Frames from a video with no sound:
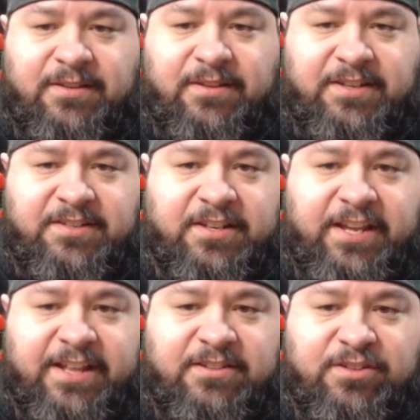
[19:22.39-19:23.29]
He's gonna
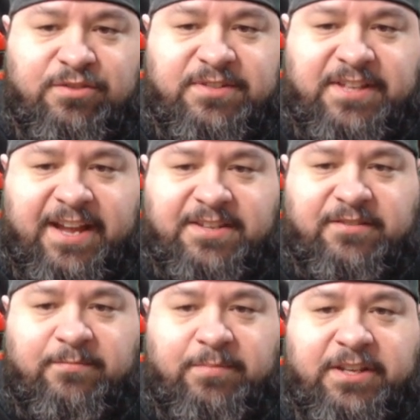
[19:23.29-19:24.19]
get two stacks
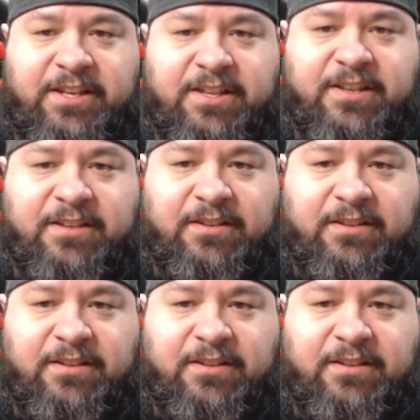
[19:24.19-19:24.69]
of bleed